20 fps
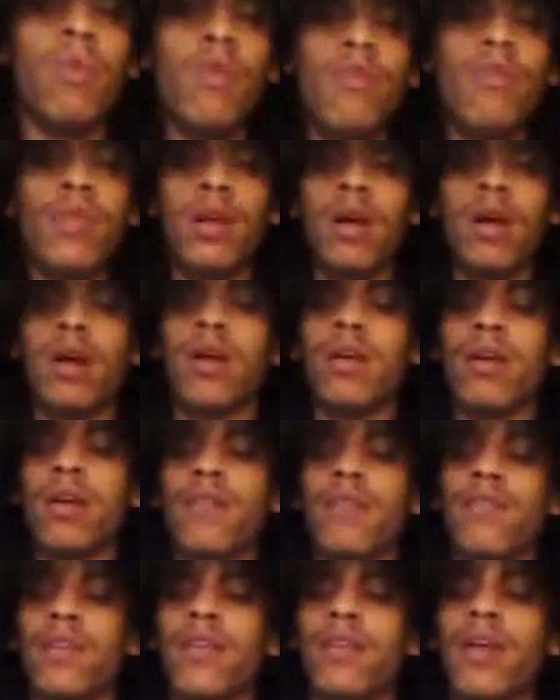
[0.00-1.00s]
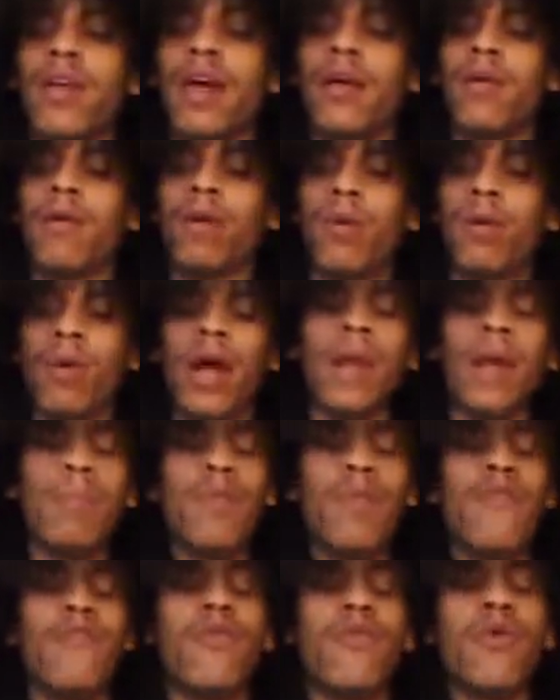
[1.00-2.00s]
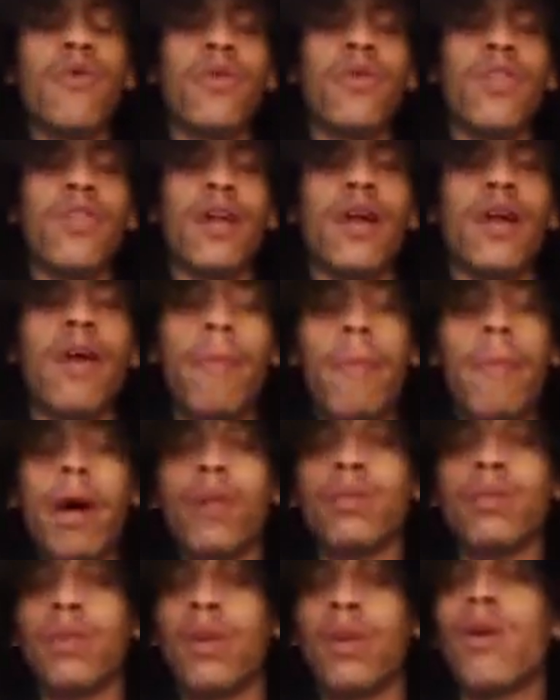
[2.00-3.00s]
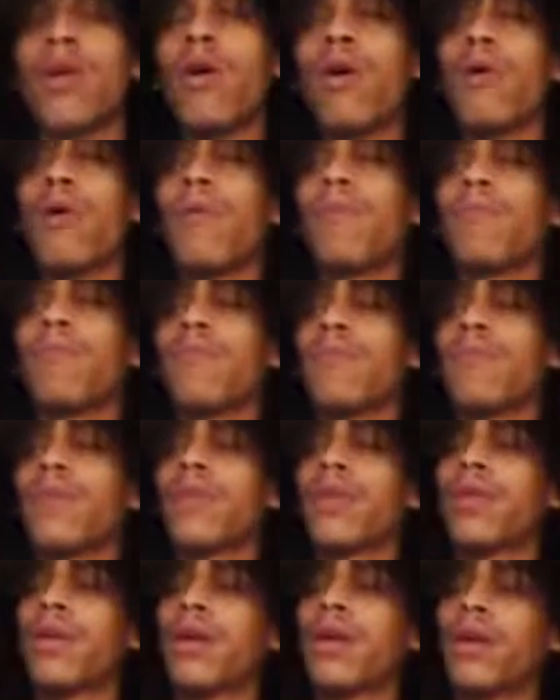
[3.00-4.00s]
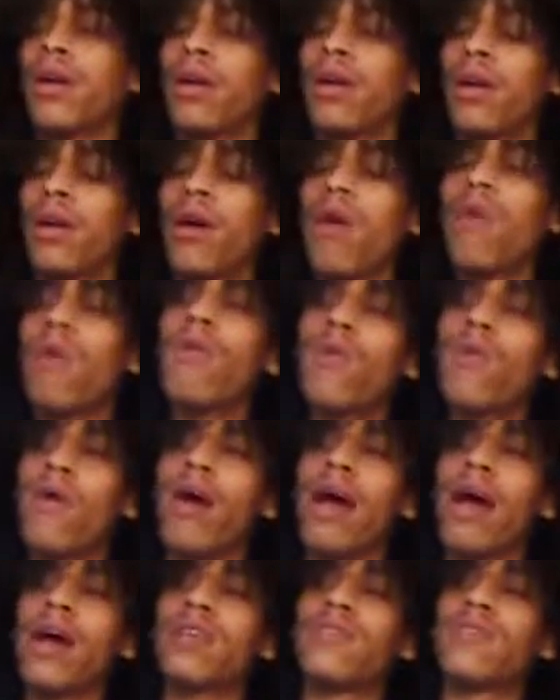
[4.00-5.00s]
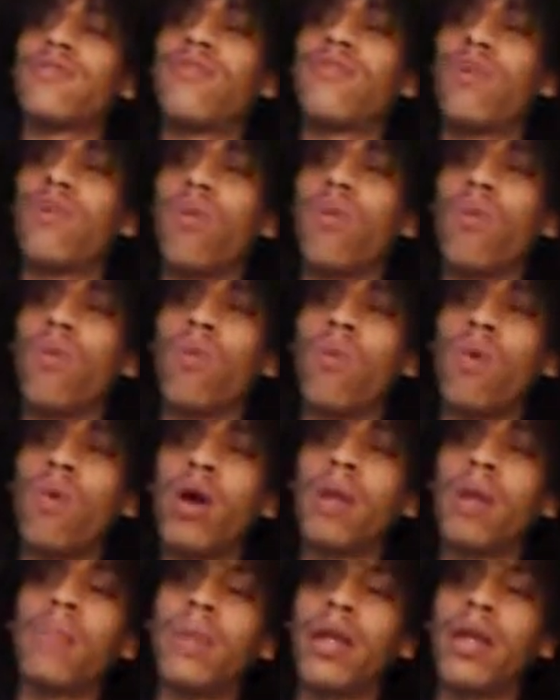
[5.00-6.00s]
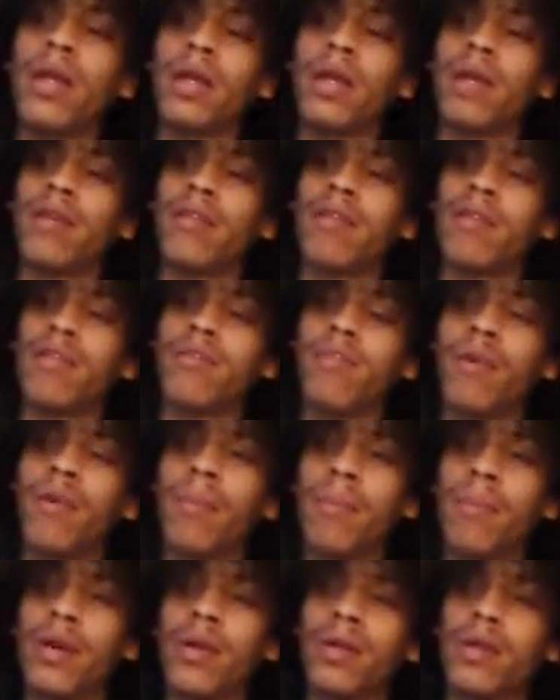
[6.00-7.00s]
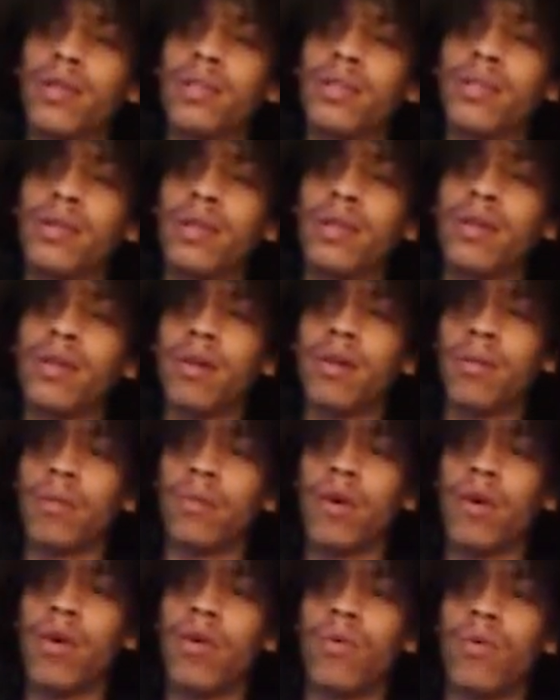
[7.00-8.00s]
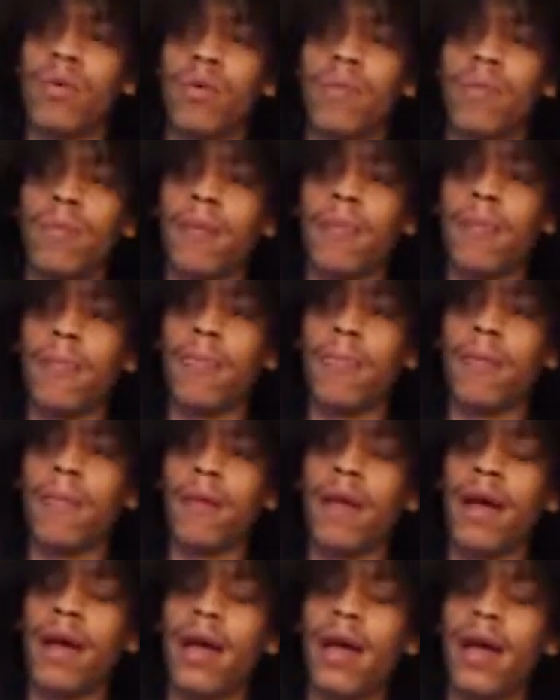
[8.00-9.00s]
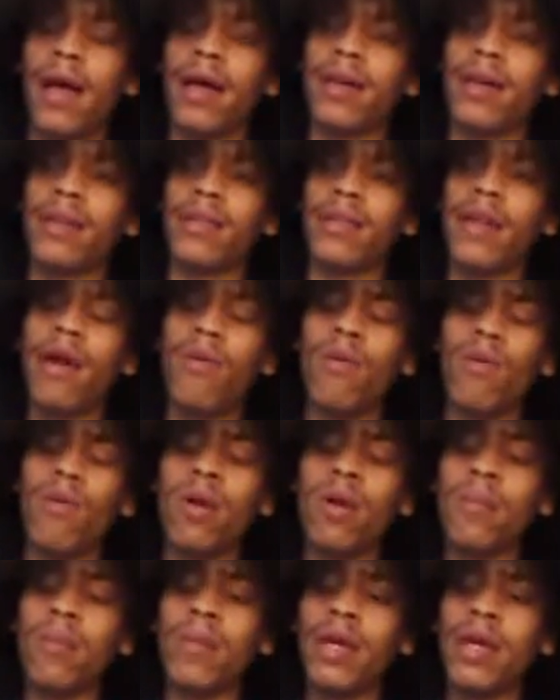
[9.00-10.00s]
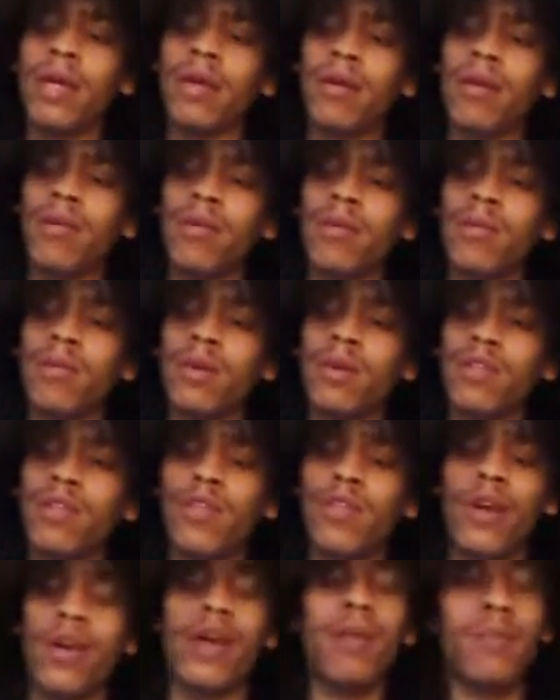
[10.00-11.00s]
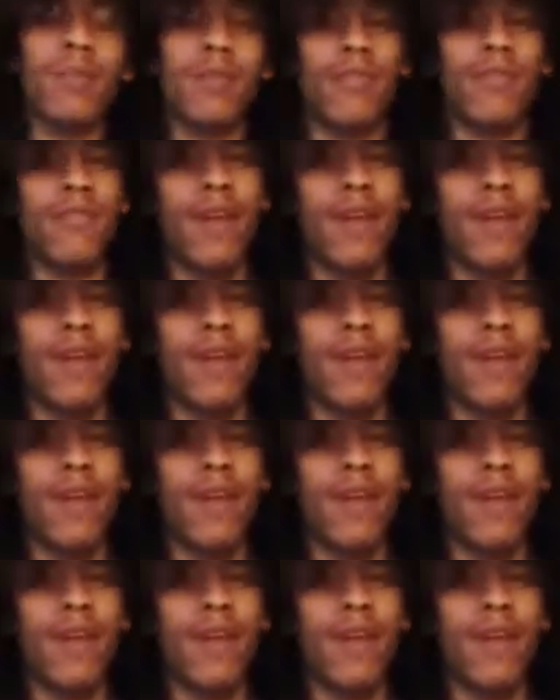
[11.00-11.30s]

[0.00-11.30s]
moving on after that, right before they're about to go, Goku asked for 1 minute from Beerus and Goku. And that 1 minute was for him